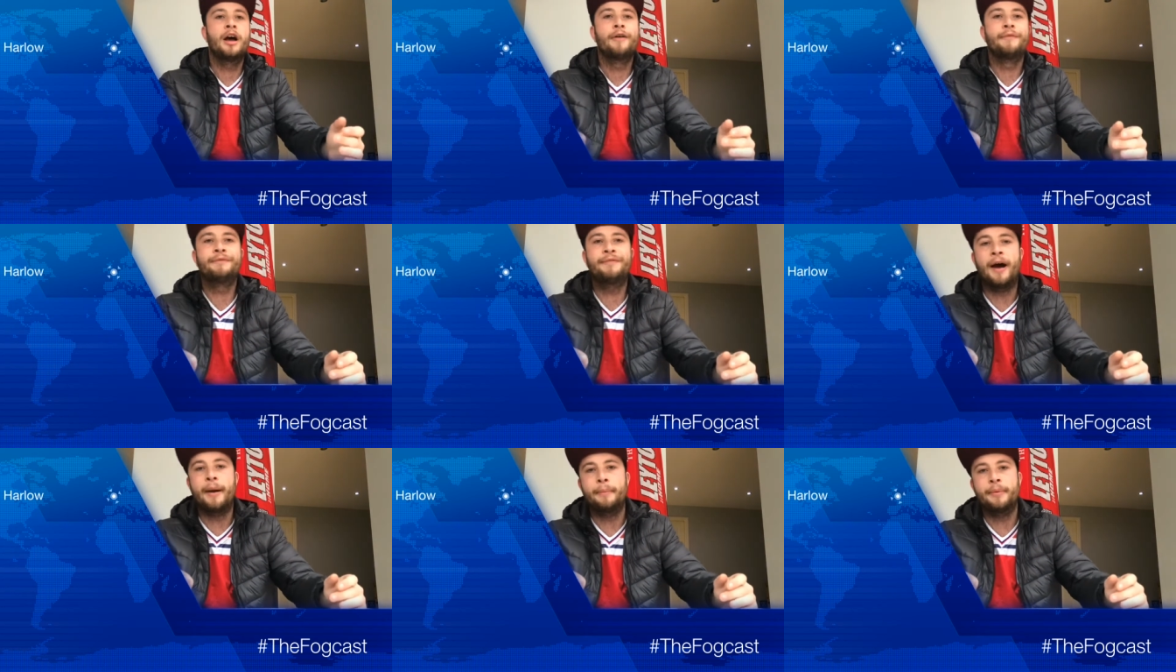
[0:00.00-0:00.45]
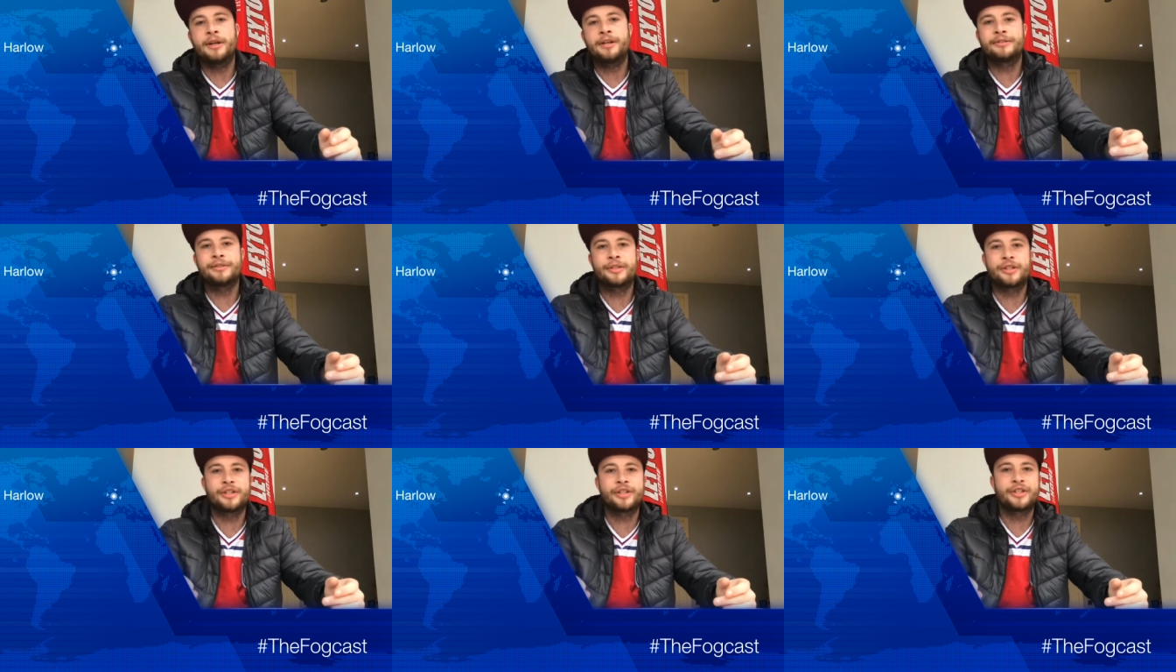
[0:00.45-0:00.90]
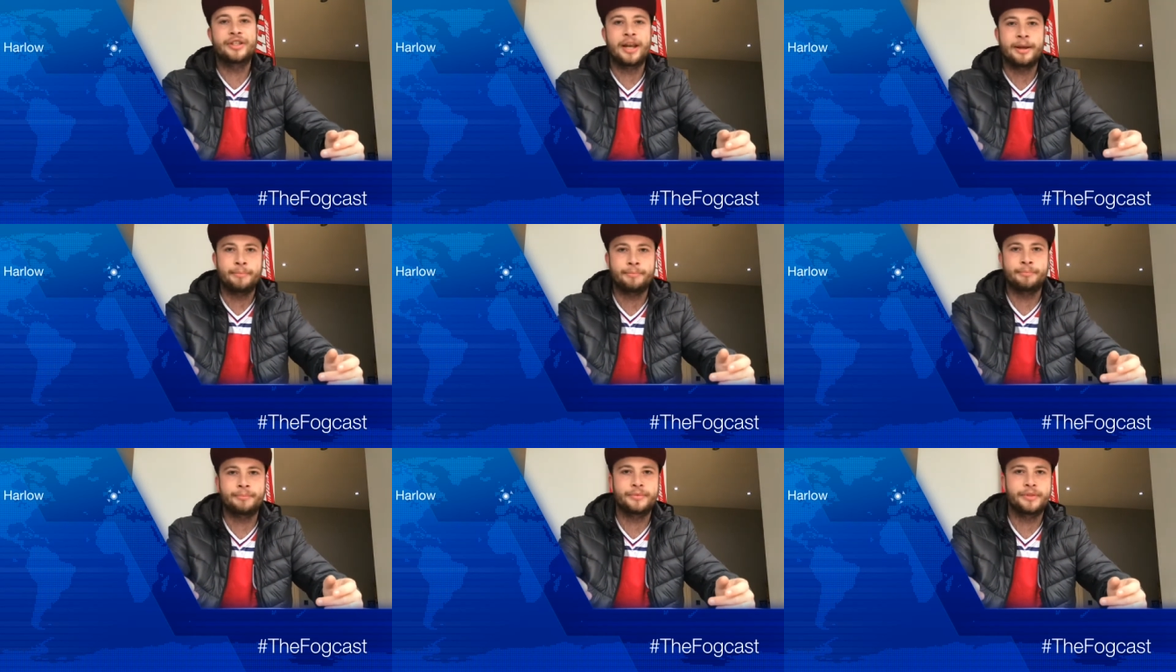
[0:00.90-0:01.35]
Fabian
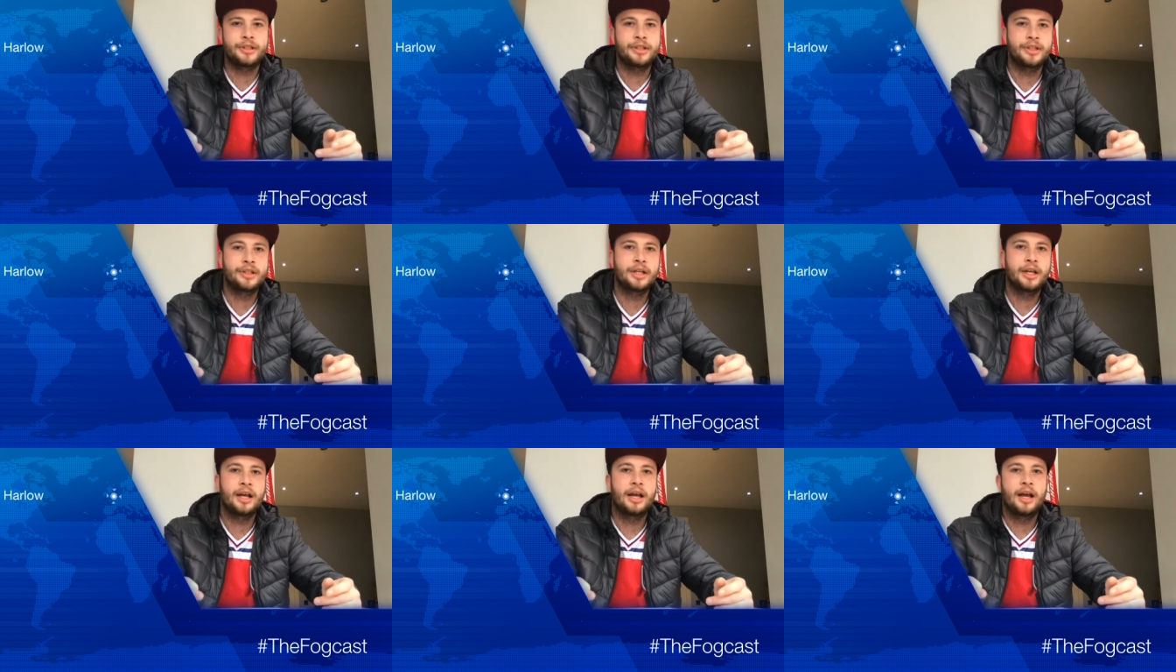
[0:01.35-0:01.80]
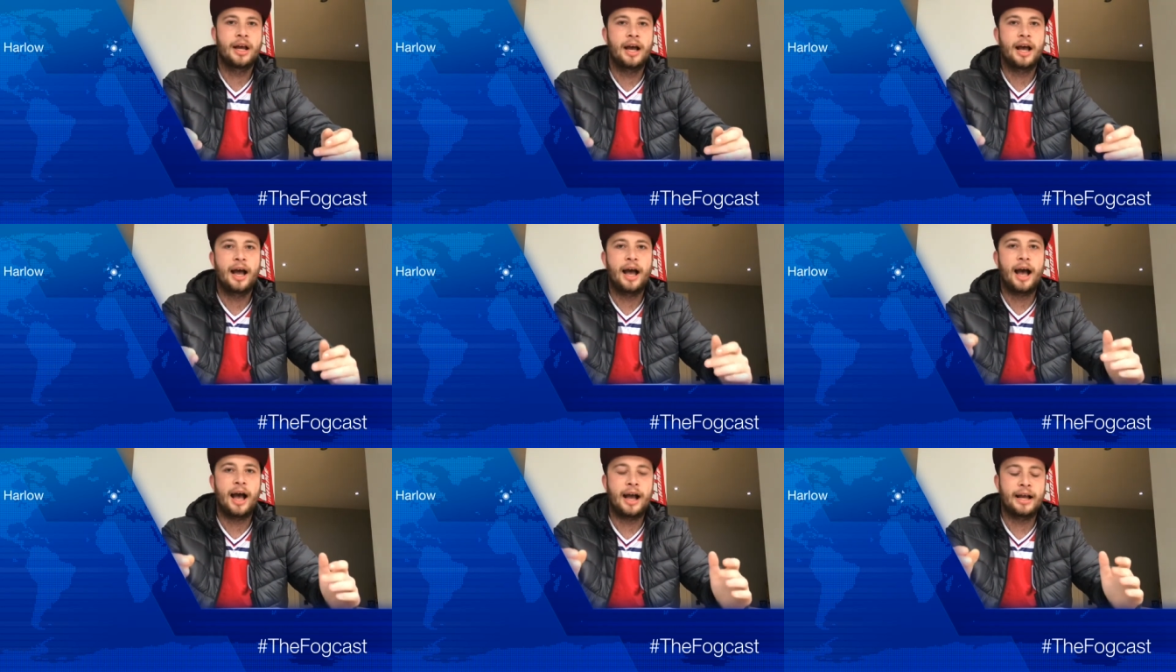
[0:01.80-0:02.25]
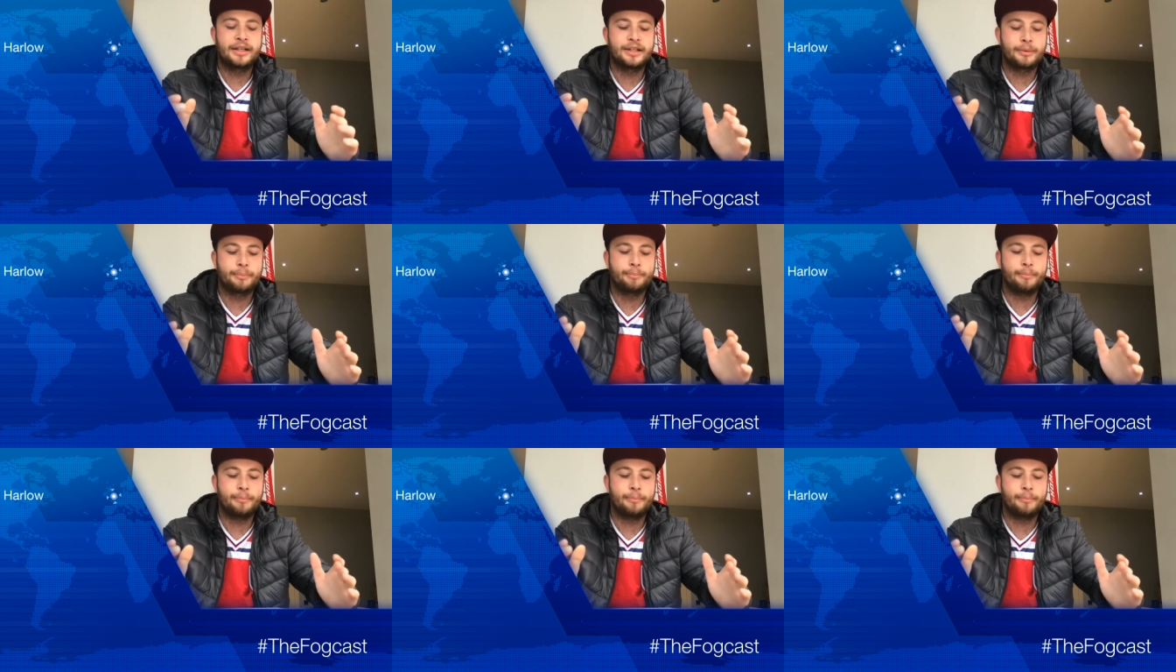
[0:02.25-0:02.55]
Sims has